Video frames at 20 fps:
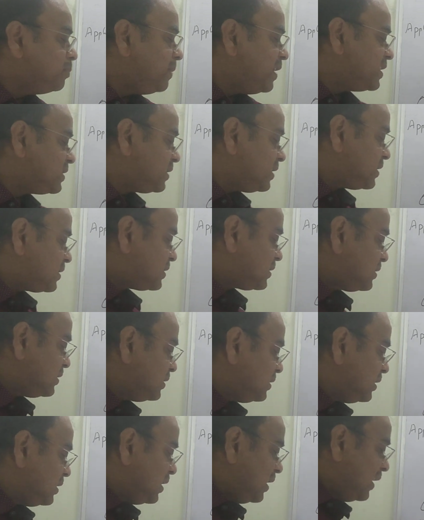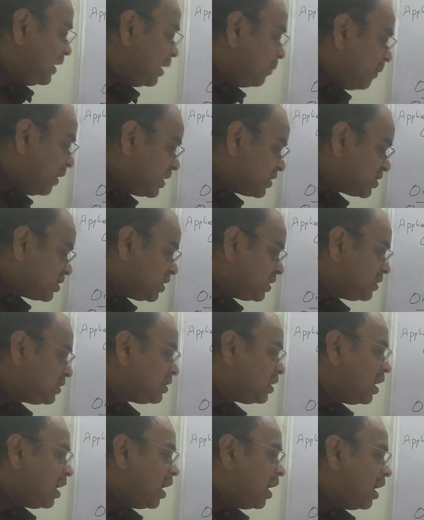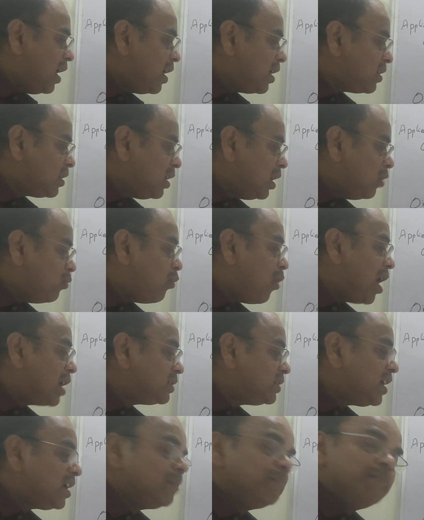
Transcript: bases, emulsion or water